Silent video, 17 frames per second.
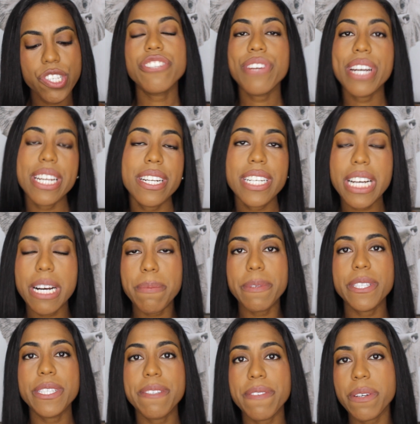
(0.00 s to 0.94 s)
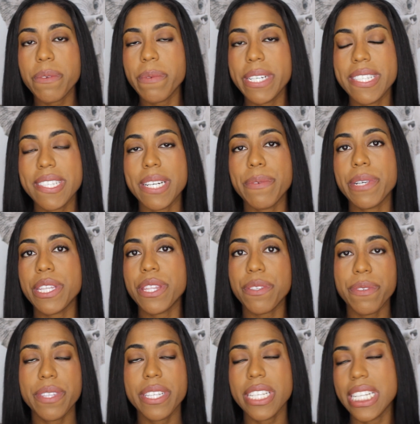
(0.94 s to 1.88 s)
I tried on a couple of different ones that were
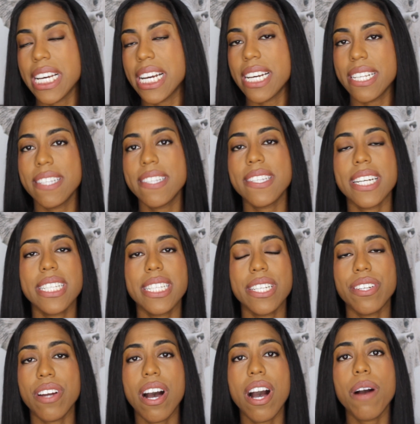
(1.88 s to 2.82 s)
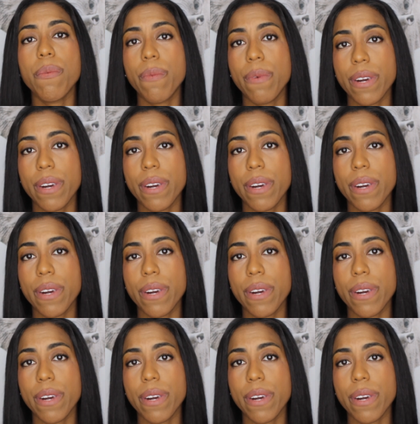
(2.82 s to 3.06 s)
through the lens that did not